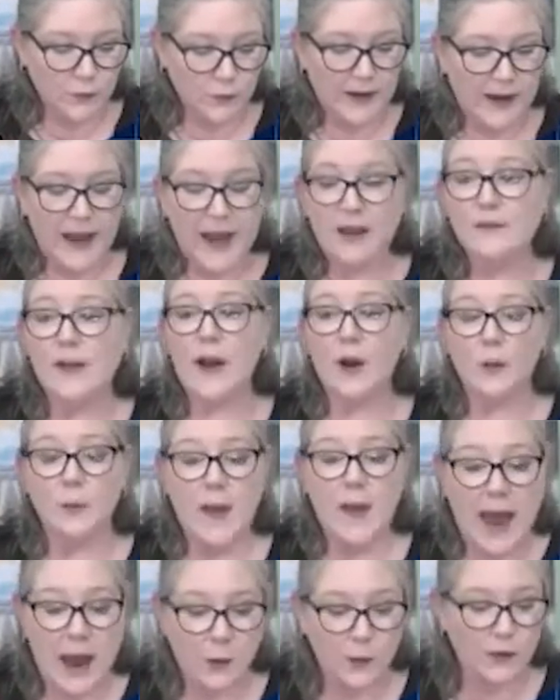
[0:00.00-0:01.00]
have our
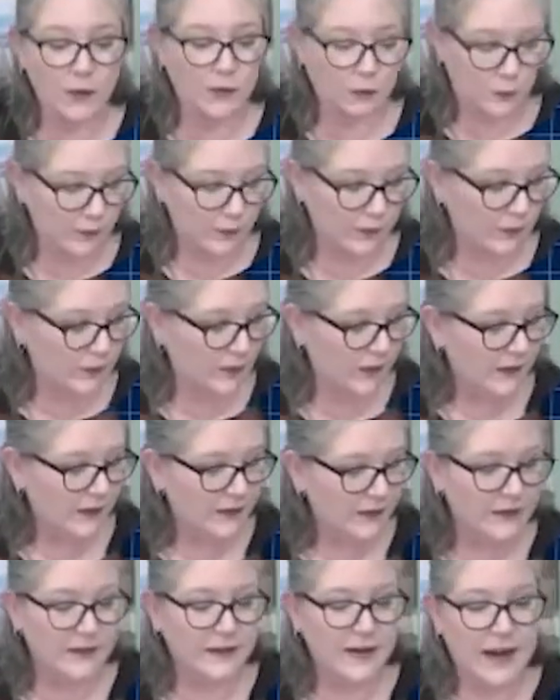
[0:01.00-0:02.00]
power source.
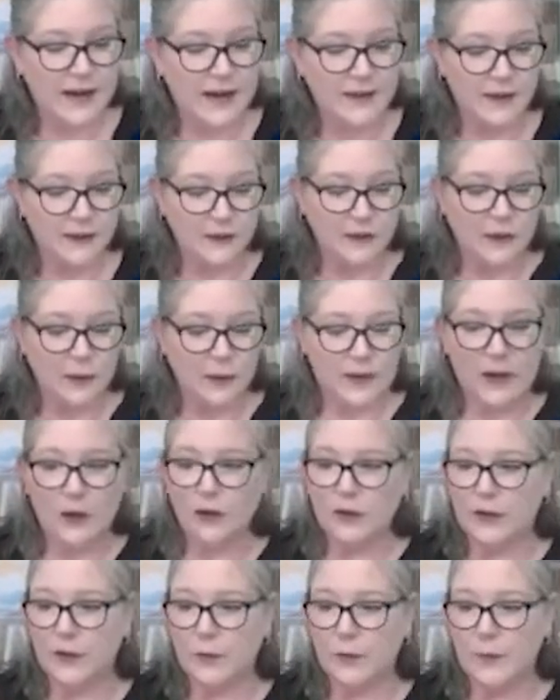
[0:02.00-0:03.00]
Today, that's going to be
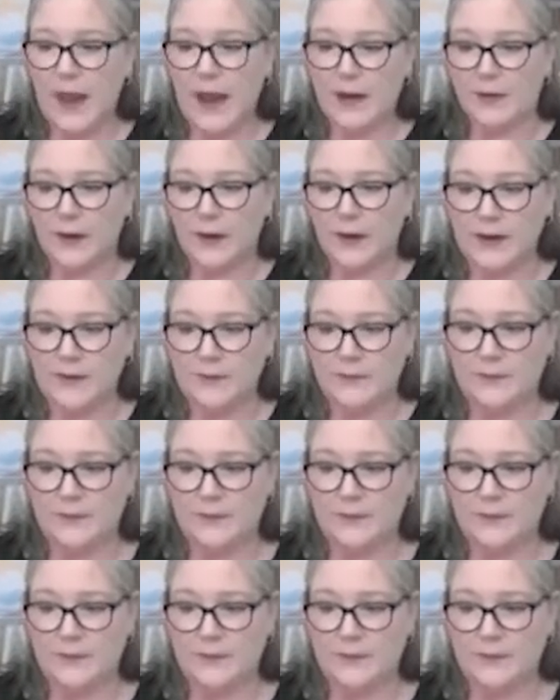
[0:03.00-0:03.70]
our little battery.